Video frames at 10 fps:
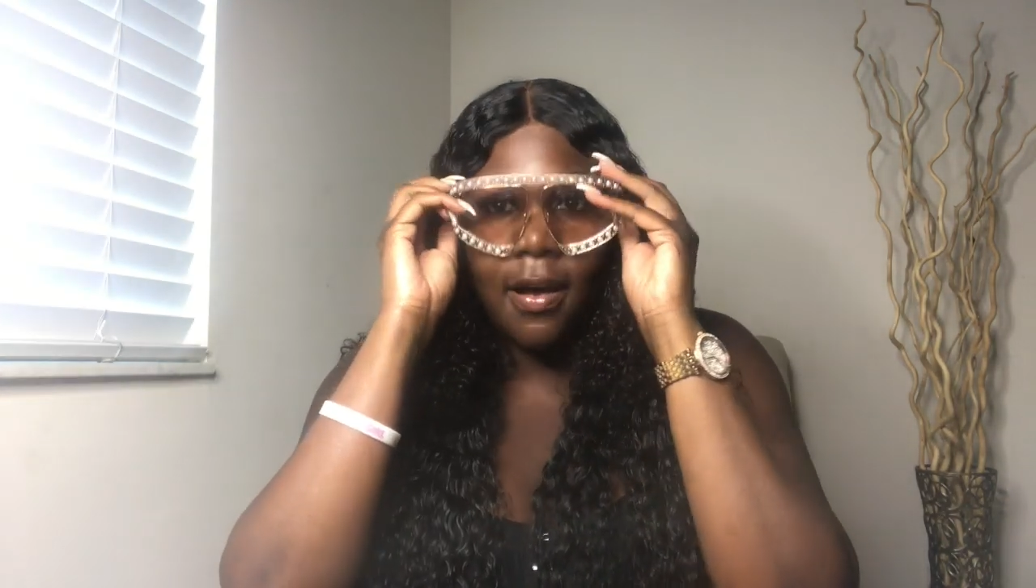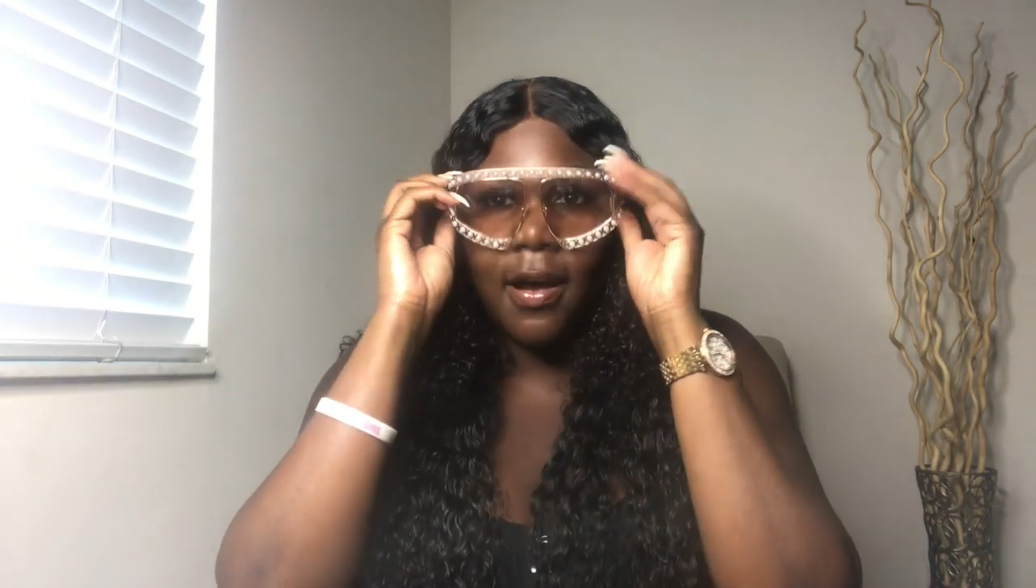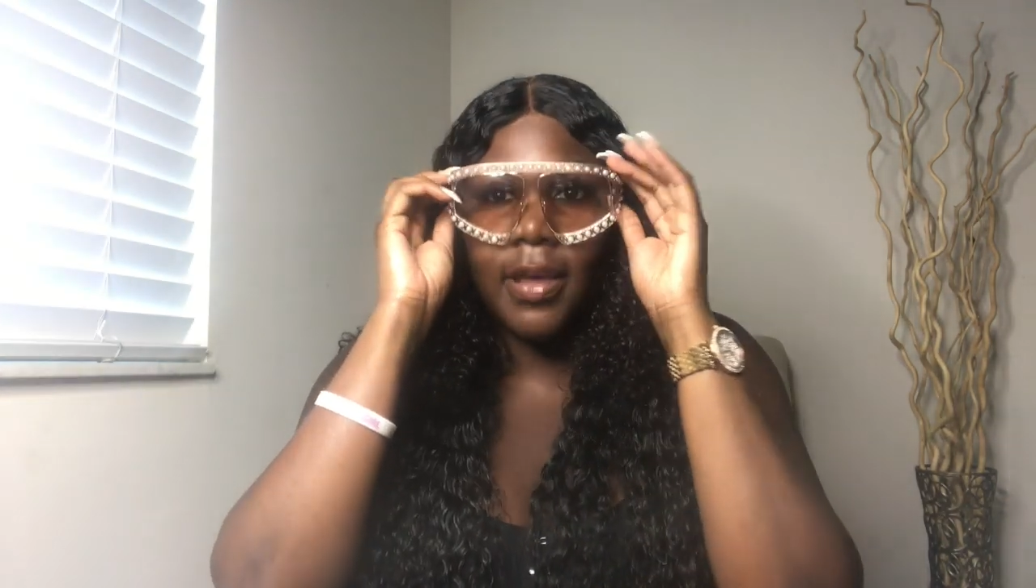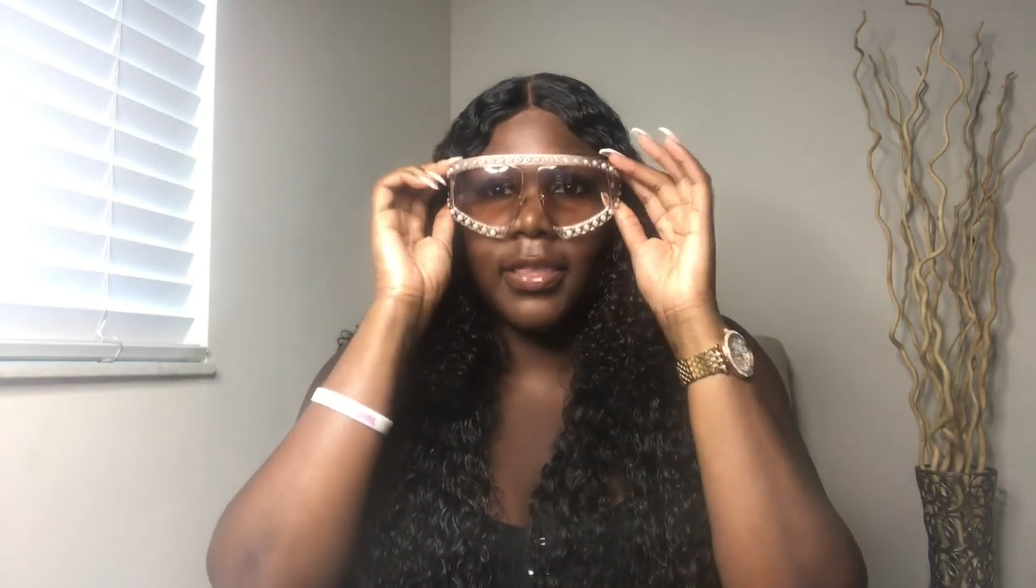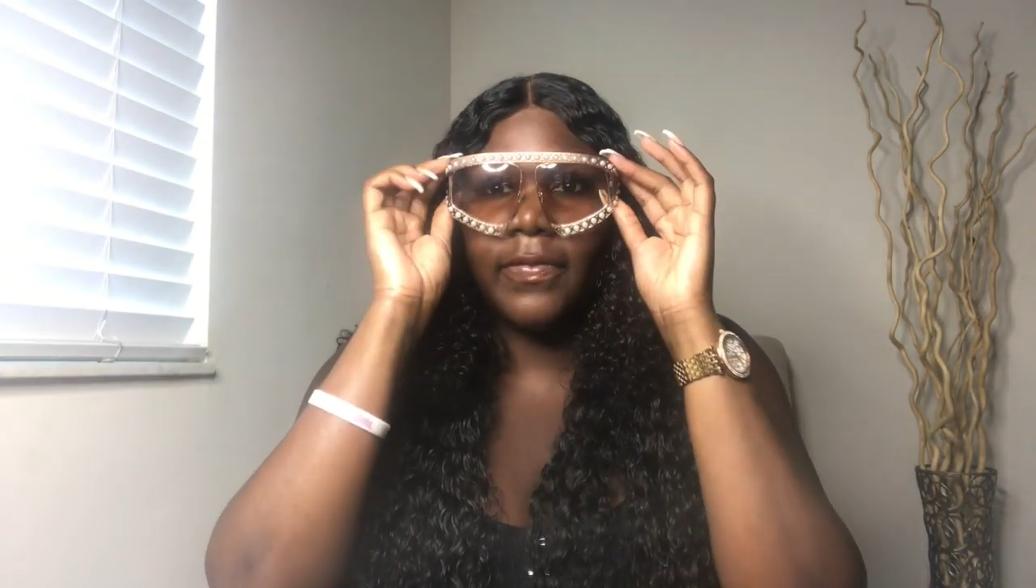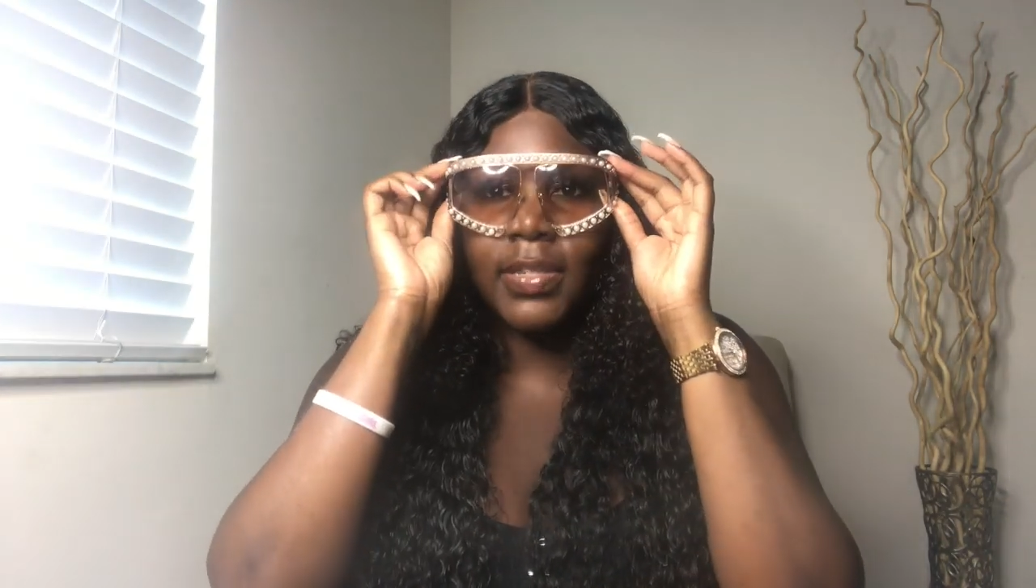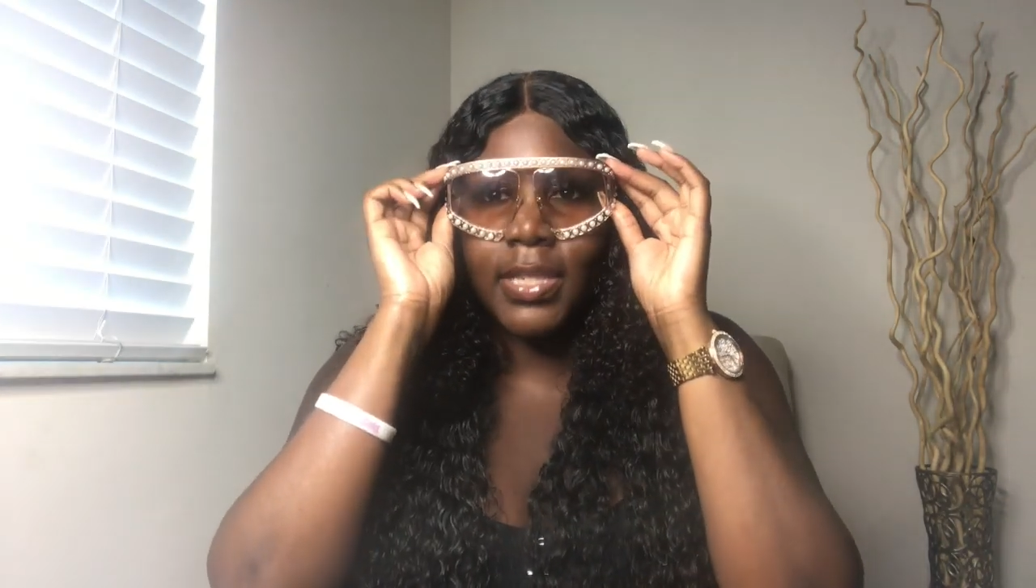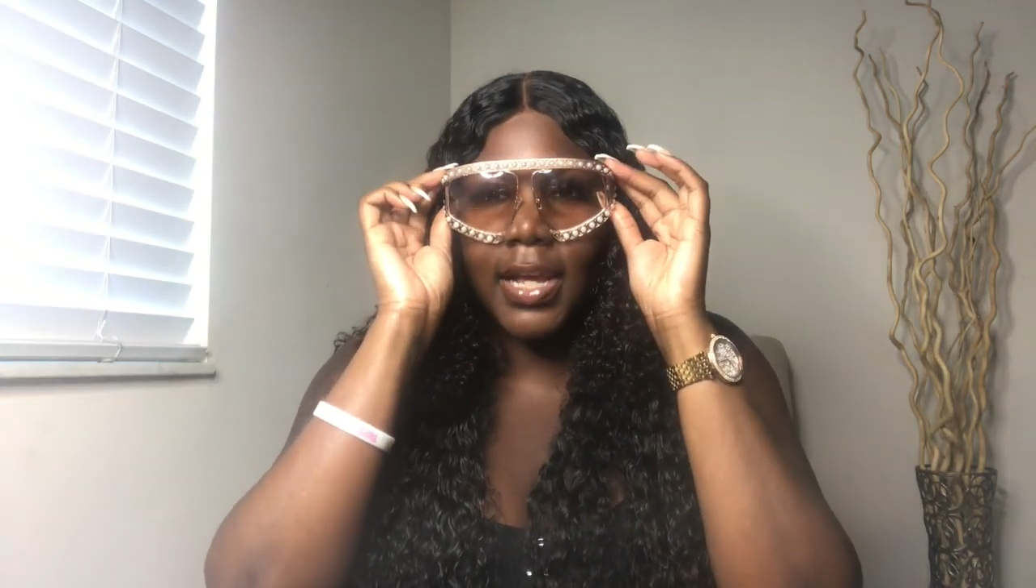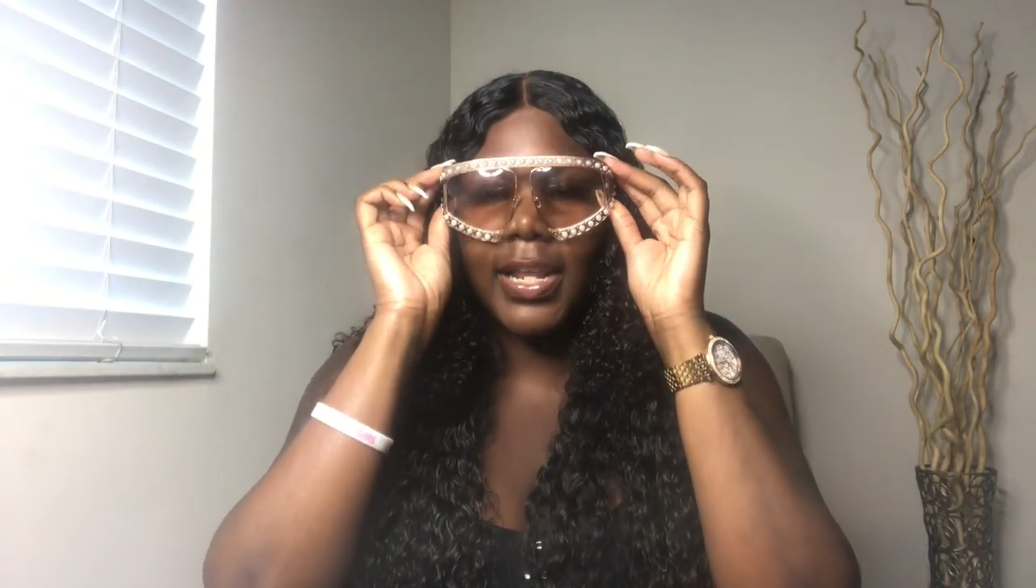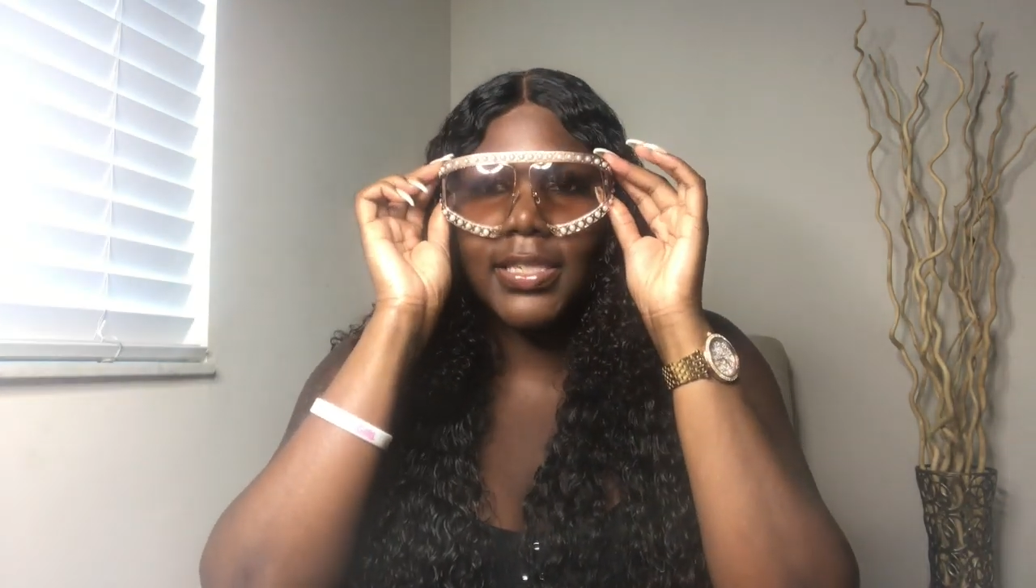are the
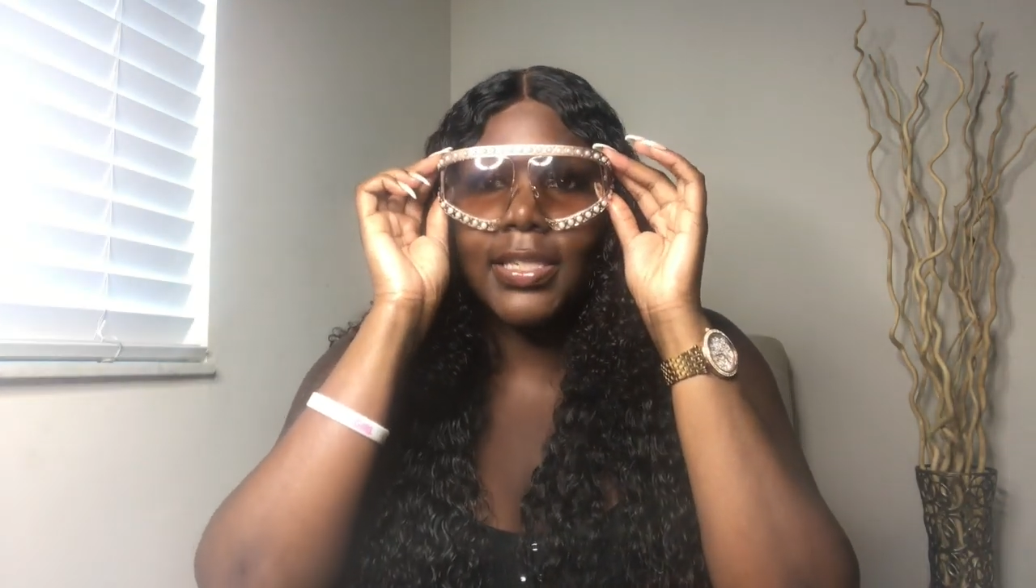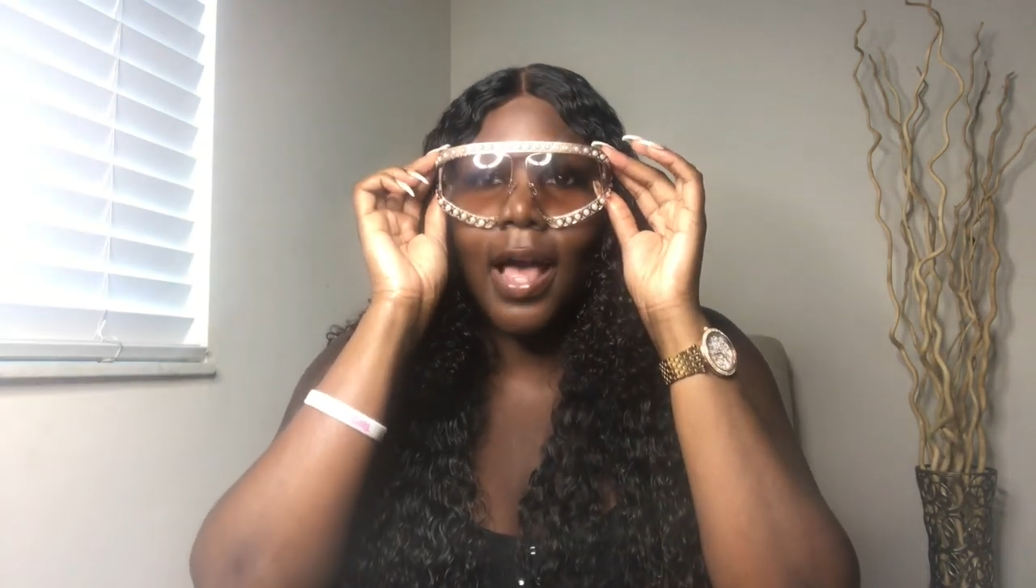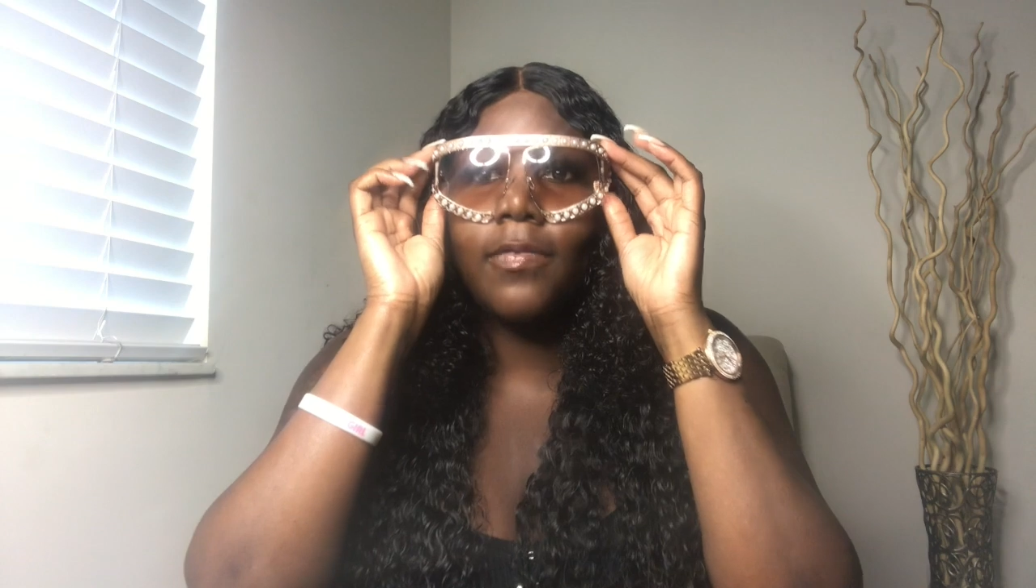sunglasses